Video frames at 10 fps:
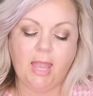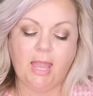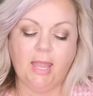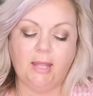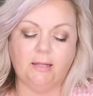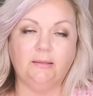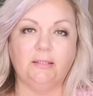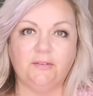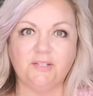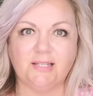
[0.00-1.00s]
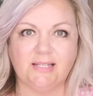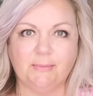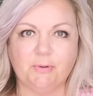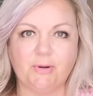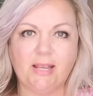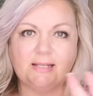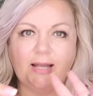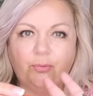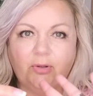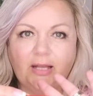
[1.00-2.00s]
and lift and separate,
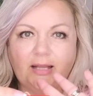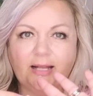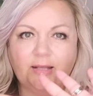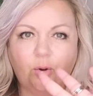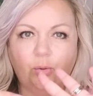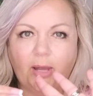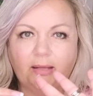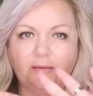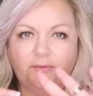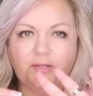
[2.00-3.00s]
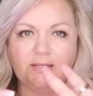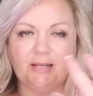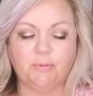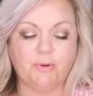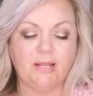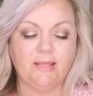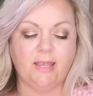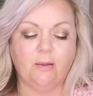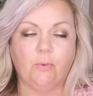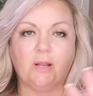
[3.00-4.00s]
because I really like the whole like lift and separate
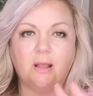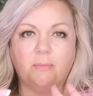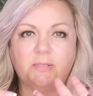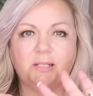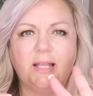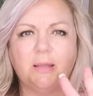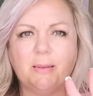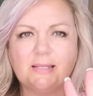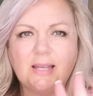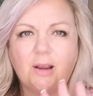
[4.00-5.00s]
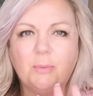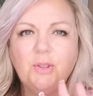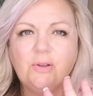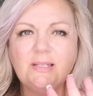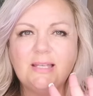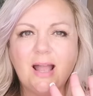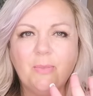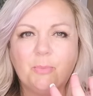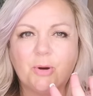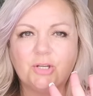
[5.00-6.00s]
thing when it comes to like mascara. But you can see
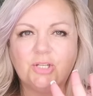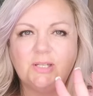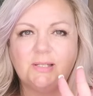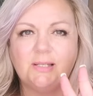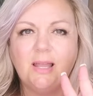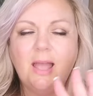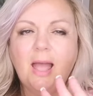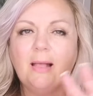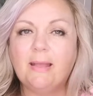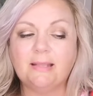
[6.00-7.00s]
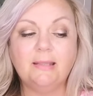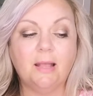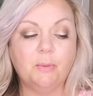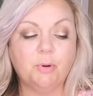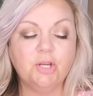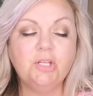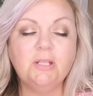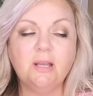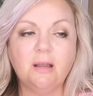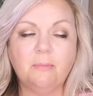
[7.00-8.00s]
how the brush is like, now the
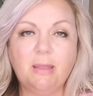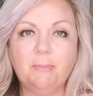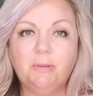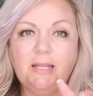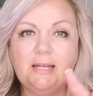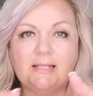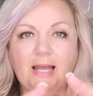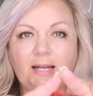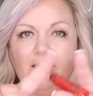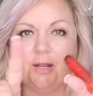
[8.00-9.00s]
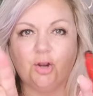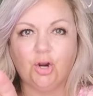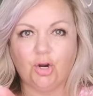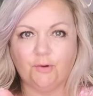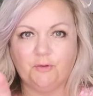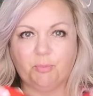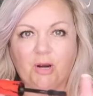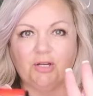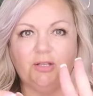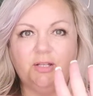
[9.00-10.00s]
brush in the Maybelline is kind of like a
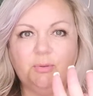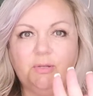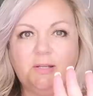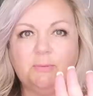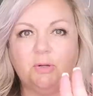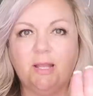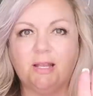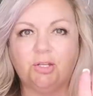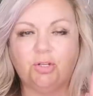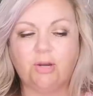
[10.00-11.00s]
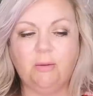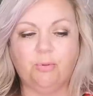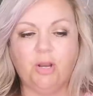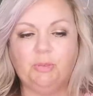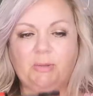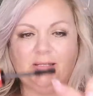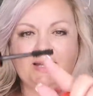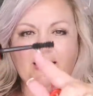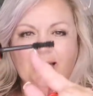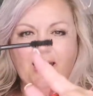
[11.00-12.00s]
curved brush. This one is more like a straight brush, but
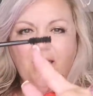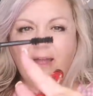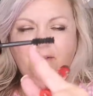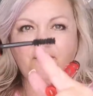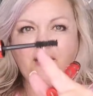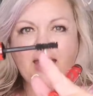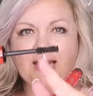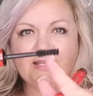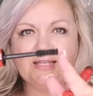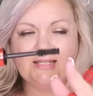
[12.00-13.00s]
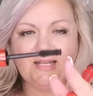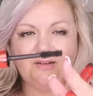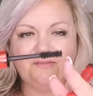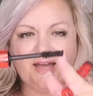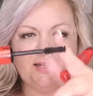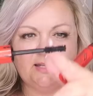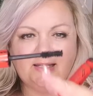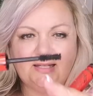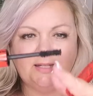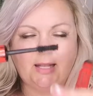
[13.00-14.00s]
it's kind of like fat at this end, fat at
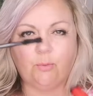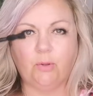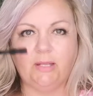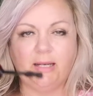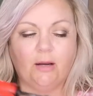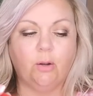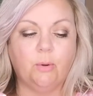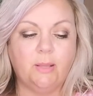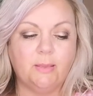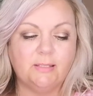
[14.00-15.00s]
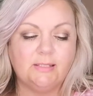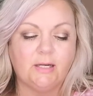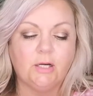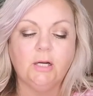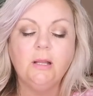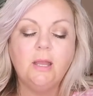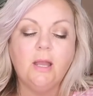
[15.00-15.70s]
this end, and like really narrow in the center.